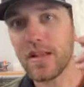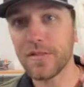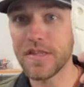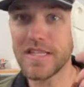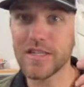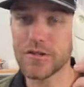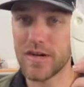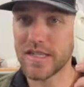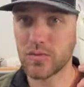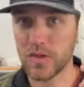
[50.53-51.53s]
This is the
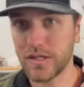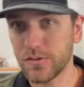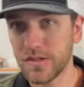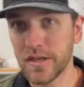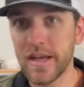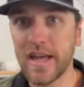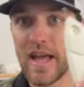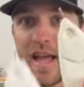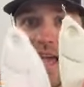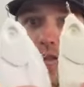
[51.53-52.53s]
resin we use.
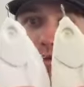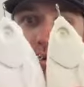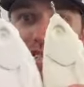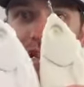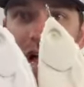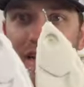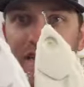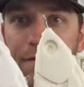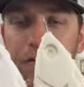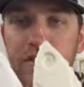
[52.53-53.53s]
It looks a lot
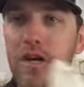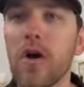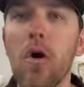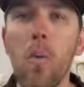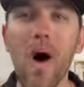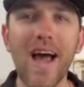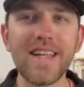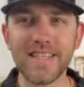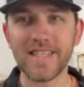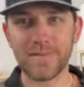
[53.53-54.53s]
different. Why
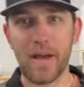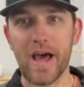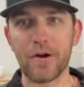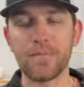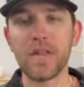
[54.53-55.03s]
does this matter?